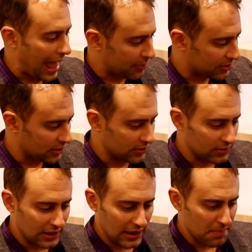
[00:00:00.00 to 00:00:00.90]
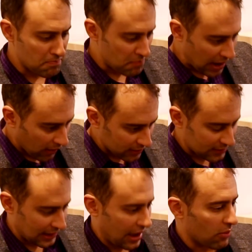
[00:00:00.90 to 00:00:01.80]
absolutely
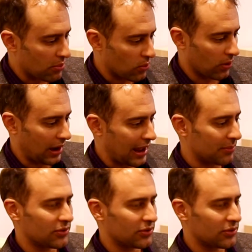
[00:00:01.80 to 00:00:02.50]
embarrassing how poor I am.